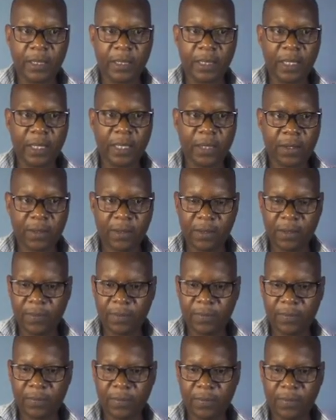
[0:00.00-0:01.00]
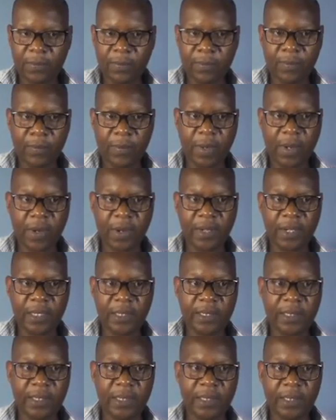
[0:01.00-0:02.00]
Equal,
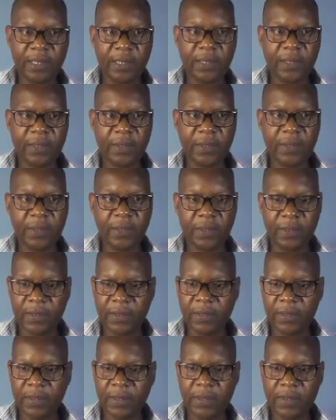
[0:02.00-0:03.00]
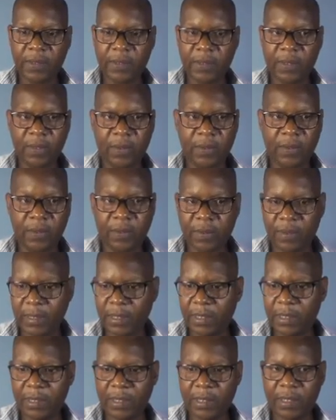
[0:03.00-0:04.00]
parentheses, no, not
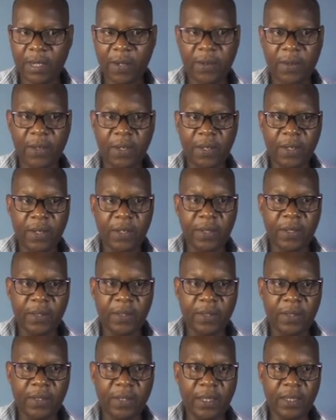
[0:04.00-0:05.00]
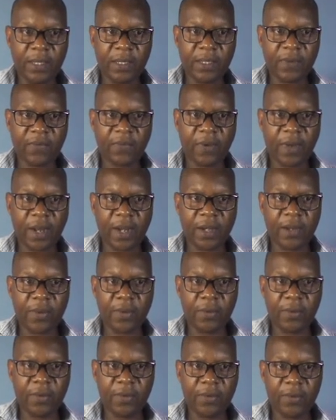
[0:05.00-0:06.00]
necessary. This
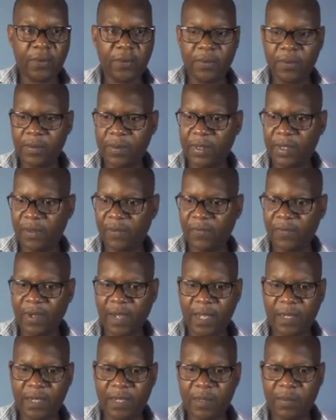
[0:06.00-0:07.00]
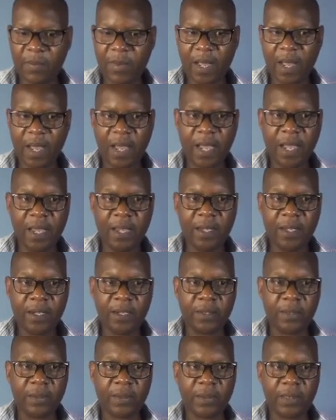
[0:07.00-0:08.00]
value divided by
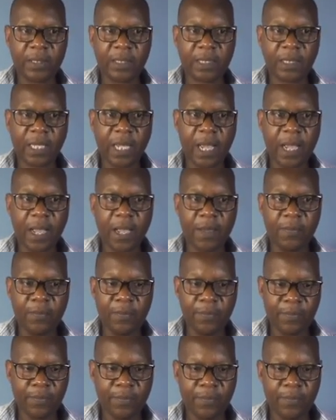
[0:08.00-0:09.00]
the sum